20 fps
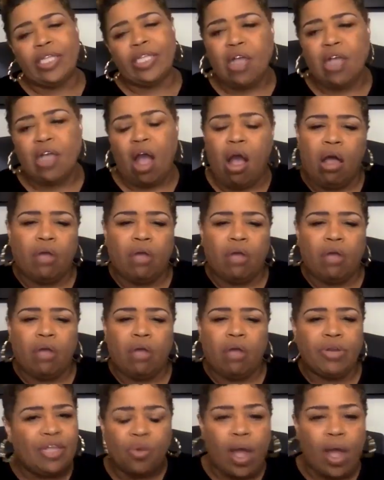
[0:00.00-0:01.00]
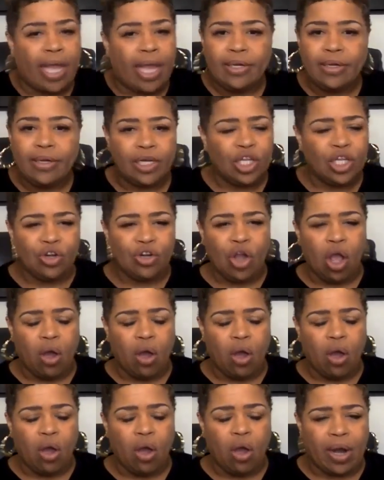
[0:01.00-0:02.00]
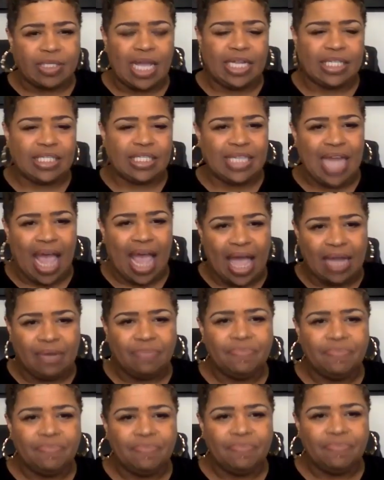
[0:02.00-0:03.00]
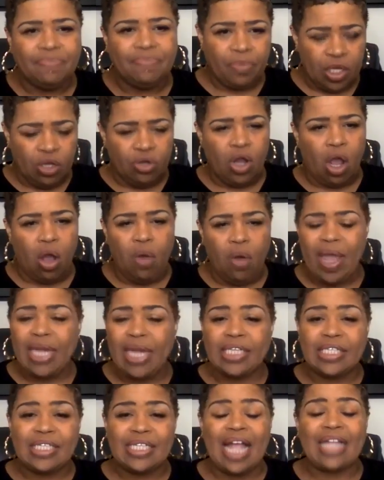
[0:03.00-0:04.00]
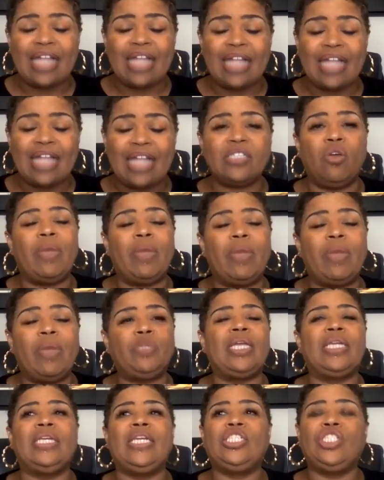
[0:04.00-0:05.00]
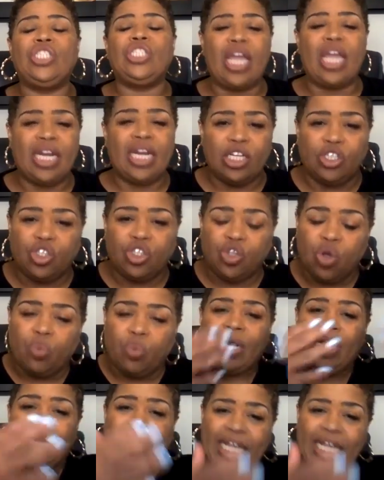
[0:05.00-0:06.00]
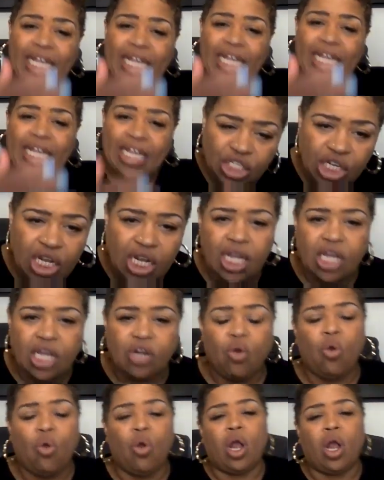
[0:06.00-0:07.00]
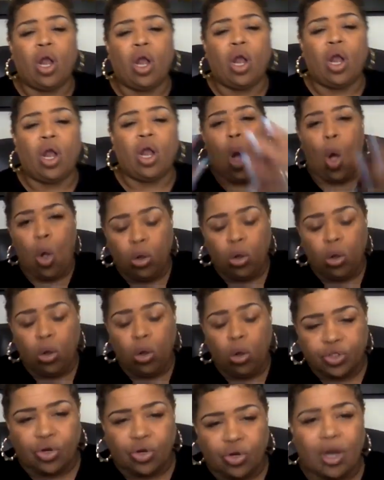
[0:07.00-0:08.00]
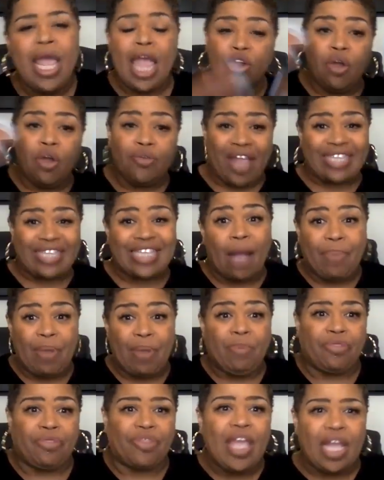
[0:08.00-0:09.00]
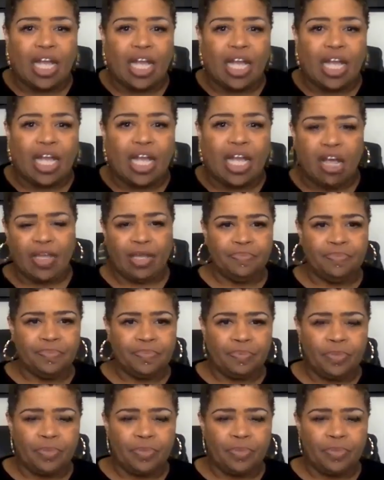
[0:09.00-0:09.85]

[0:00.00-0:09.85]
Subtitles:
you know, it's called either one. You know what I'm saying? It's not, you know, and it's not so much being initiated into a religion or a cult, and you know, that's how people think of it.